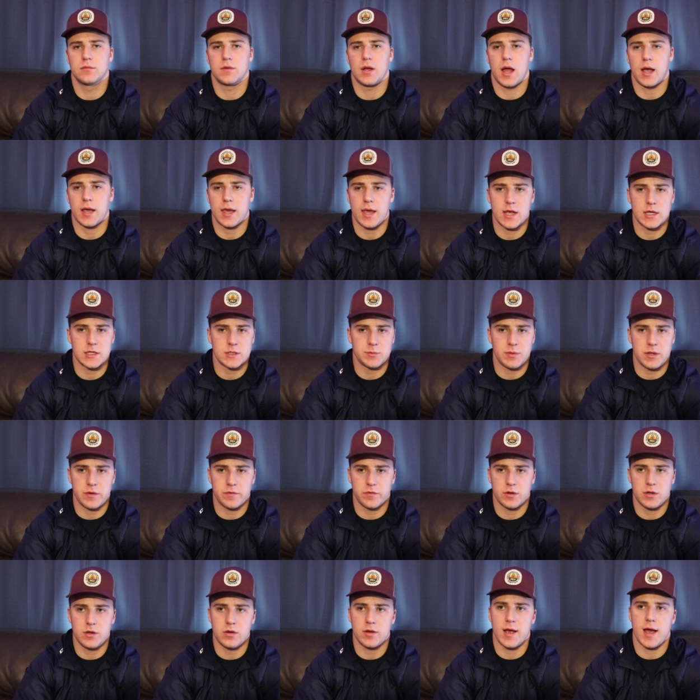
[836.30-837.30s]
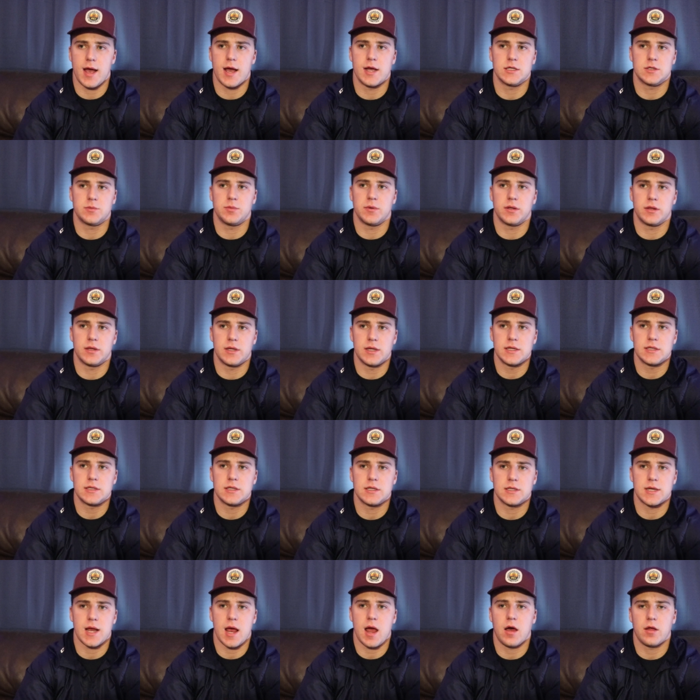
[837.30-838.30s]
I can't speak for you guys, but this
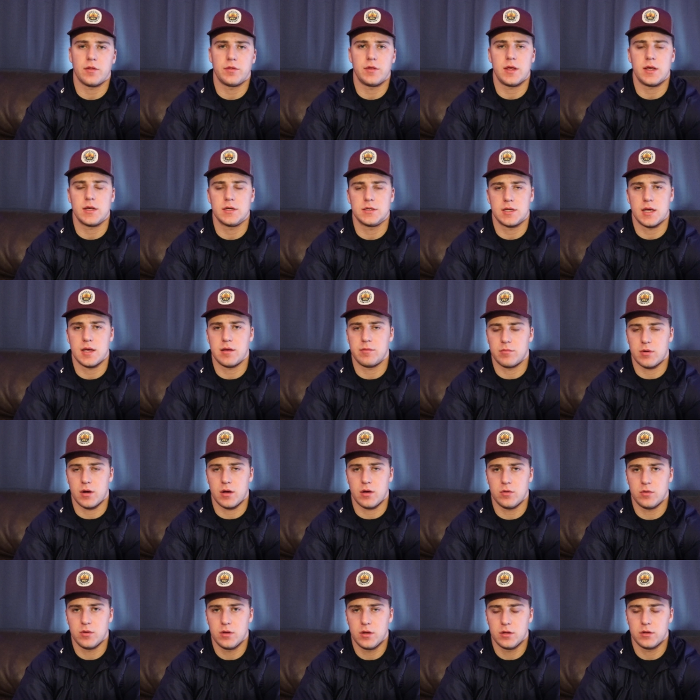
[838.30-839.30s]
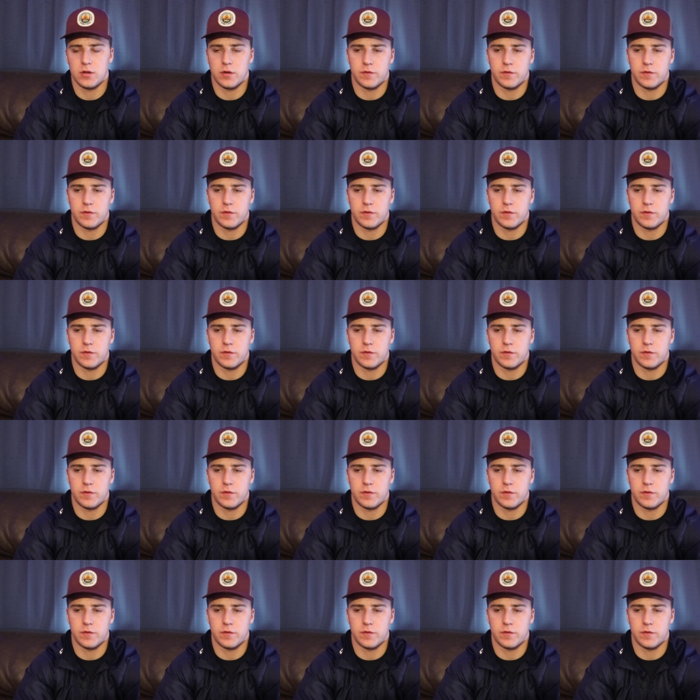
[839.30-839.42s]
is how things get, bro.